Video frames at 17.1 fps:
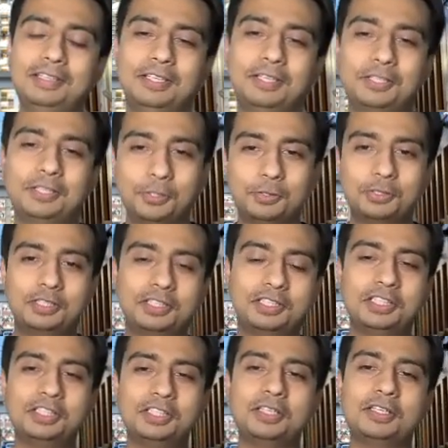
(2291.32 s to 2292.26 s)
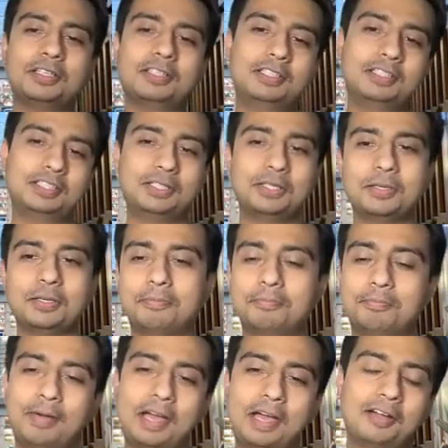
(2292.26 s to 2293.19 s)
So this is a
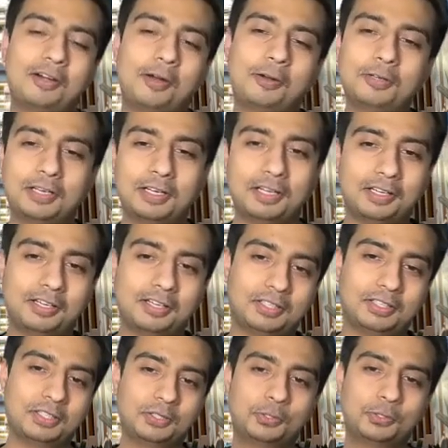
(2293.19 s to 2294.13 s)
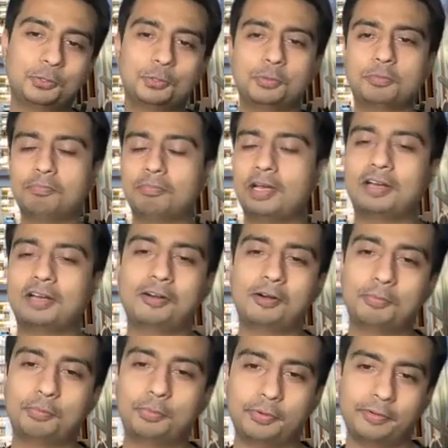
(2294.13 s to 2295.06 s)
background, it's a Zoom
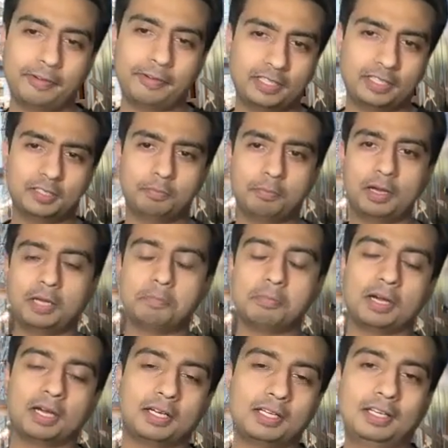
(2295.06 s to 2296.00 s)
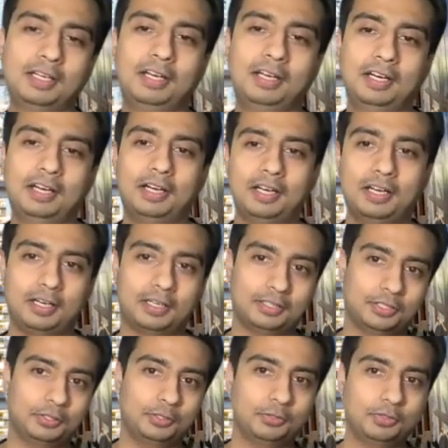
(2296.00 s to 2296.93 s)
background provided by my
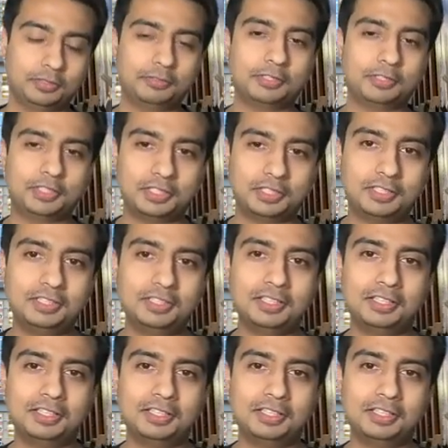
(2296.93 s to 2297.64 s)
the university